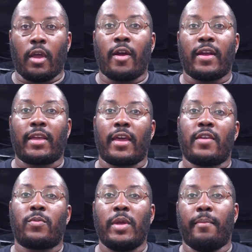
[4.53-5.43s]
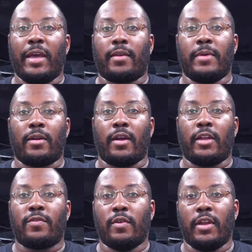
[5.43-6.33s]
Alright guys, we are back in my
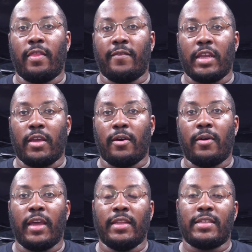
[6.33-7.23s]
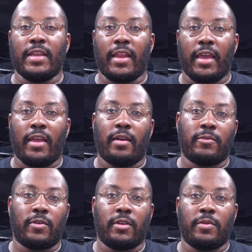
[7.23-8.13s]
garage for another video, and today
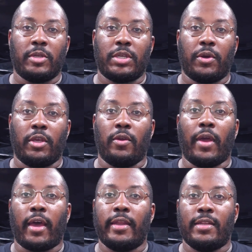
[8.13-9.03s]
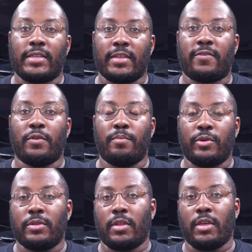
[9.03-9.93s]
I'm going to be showing you how to test for
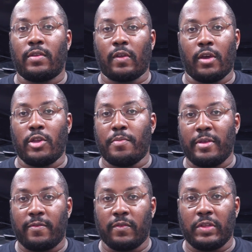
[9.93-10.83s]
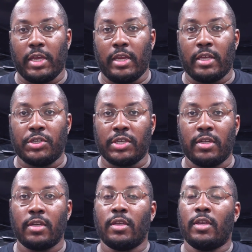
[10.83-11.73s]
boost leaks on your B fifty-eight
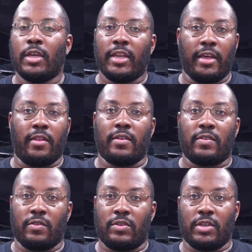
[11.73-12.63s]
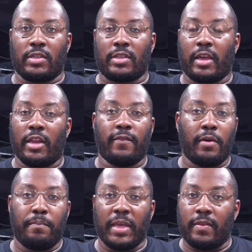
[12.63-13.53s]
engine. Now this is just kind of
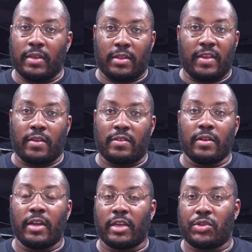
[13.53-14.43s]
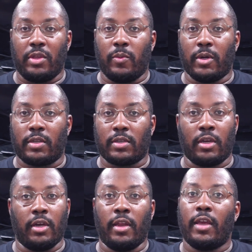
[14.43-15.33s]
a basic tester. It actually works
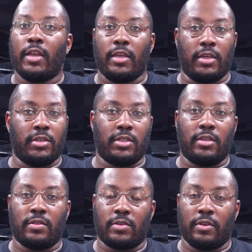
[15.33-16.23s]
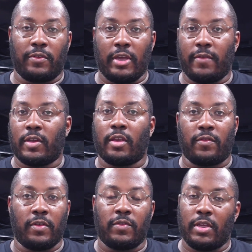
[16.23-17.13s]
on any engine, so if you have an S
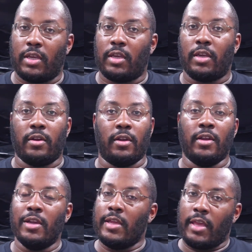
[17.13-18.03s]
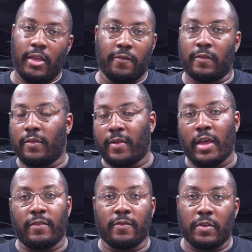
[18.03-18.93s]
fifty-eight or N
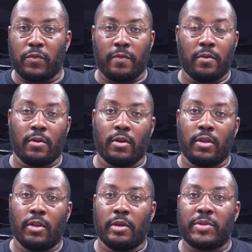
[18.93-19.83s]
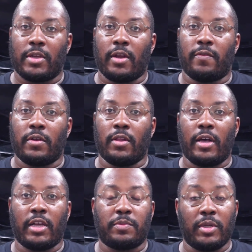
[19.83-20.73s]
fifty-five, N fifty-four, you know, I'm sorry for your
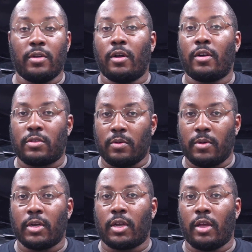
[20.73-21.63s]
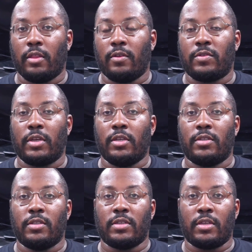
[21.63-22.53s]
loss, but it'll also work on those
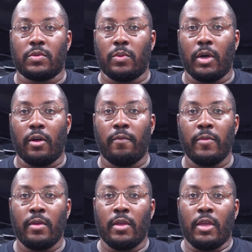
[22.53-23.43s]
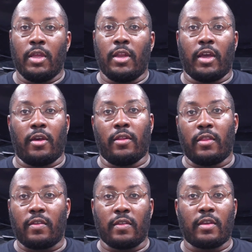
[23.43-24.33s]
engines as well. Now,
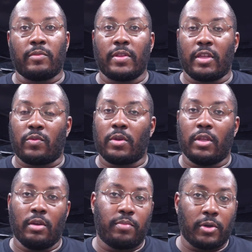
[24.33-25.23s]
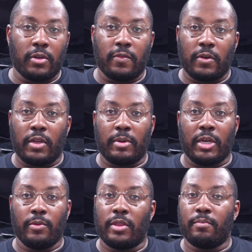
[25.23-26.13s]
this is something that's really important for
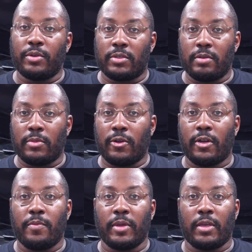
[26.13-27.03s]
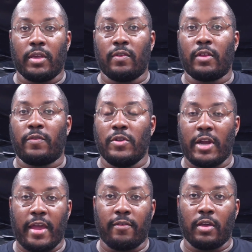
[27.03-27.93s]
anybody with a boosted motor, because if
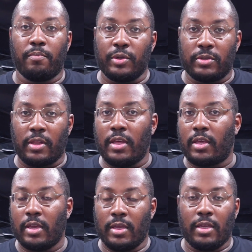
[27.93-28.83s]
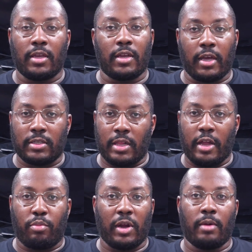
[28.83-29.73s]
you're having a boost leak, it can cause a
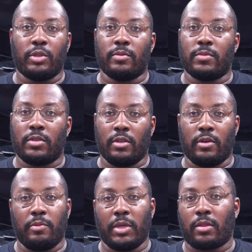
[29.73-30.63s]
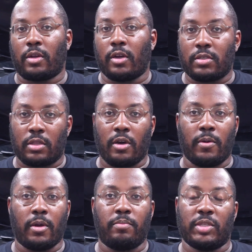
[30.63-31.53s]
lot of problems. You know, it'll make the car
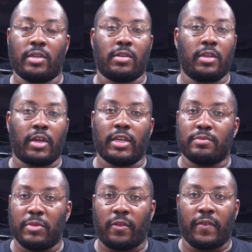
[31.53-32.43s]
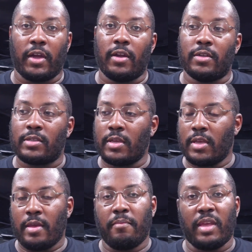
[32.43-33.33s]
slower, potentially cause misfires,
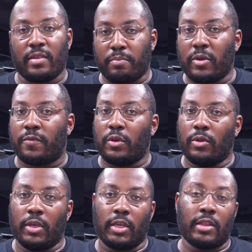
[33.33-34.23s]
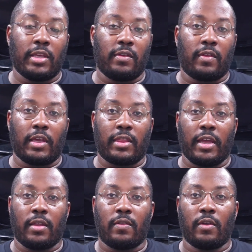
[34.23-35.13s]
mess up your fueling and things like that.